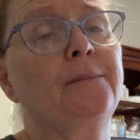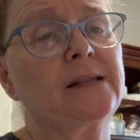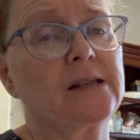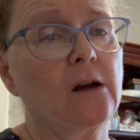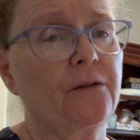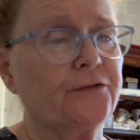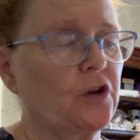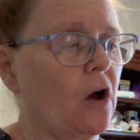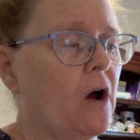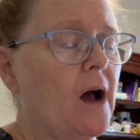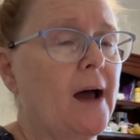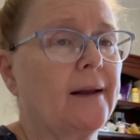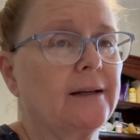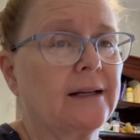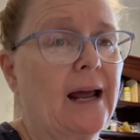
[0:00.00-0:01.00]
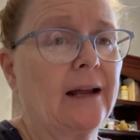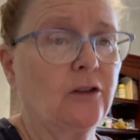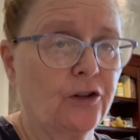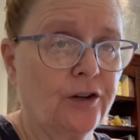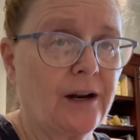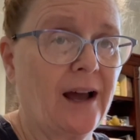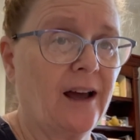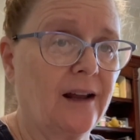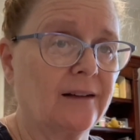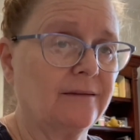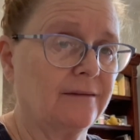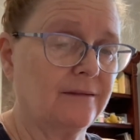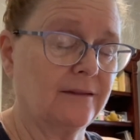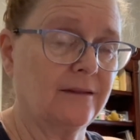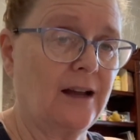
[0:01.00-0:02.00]
self-taught, and I learned
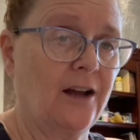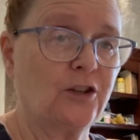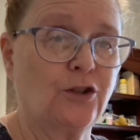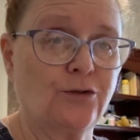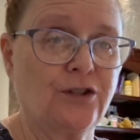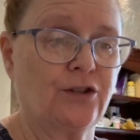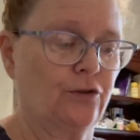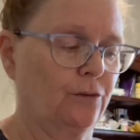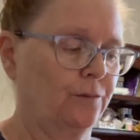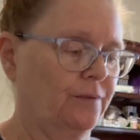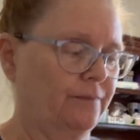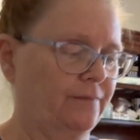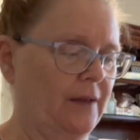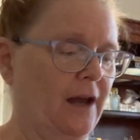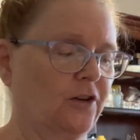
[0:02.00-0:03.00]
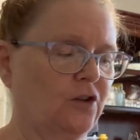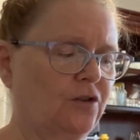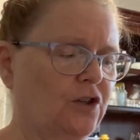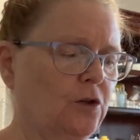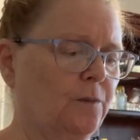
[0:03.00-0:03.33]
on YouTube and